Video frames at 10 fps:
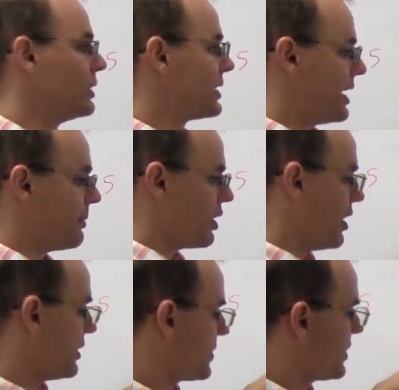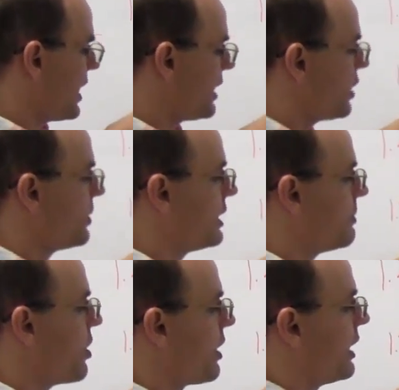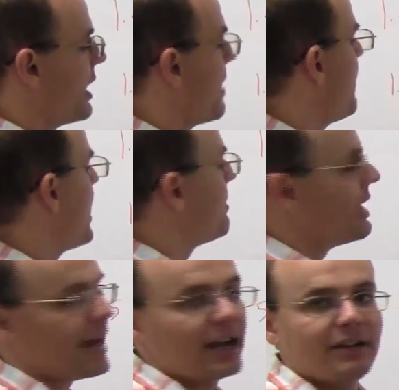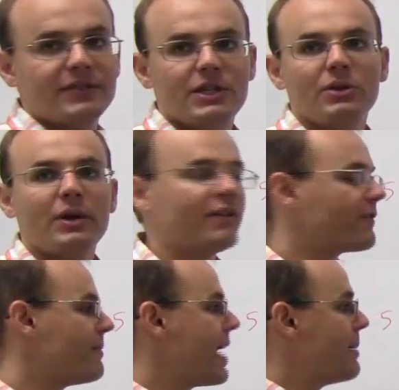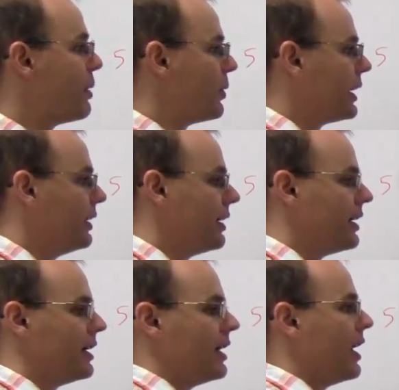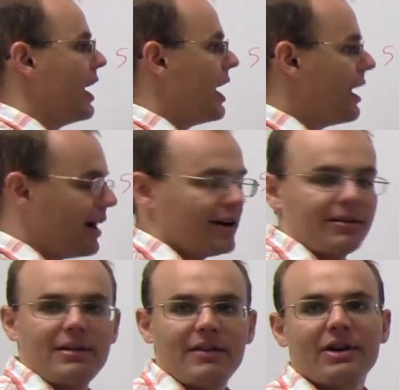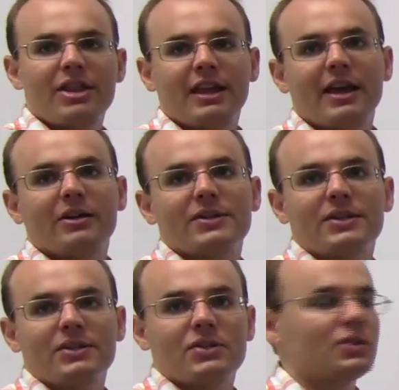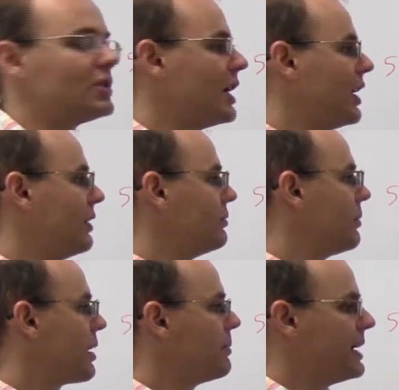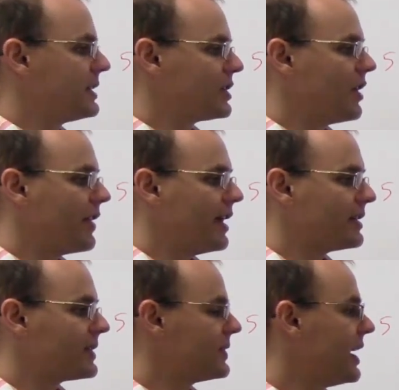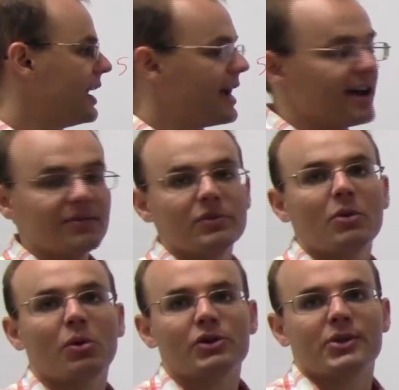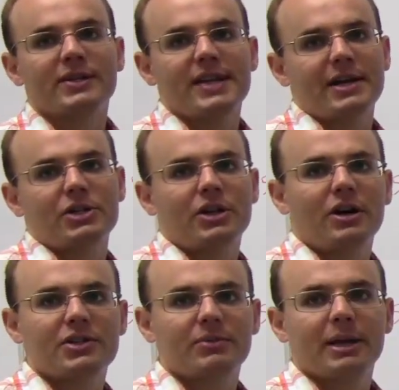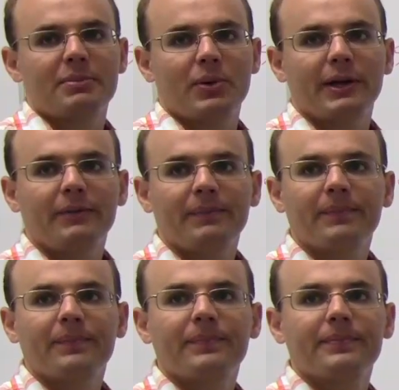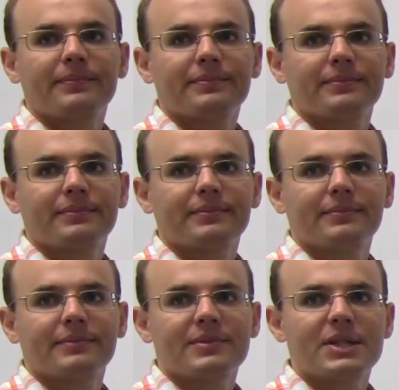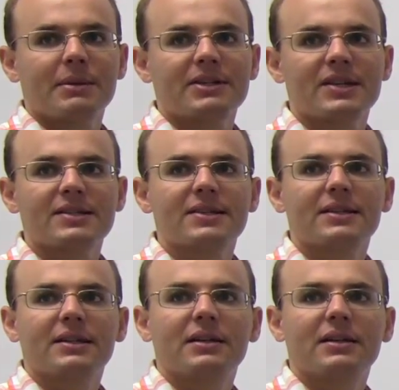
one-time cost. I go in the market, I pay my negative two, and from that point, everything else is uh, based on this, and I have no more transaction costs from that point. Does that make sense?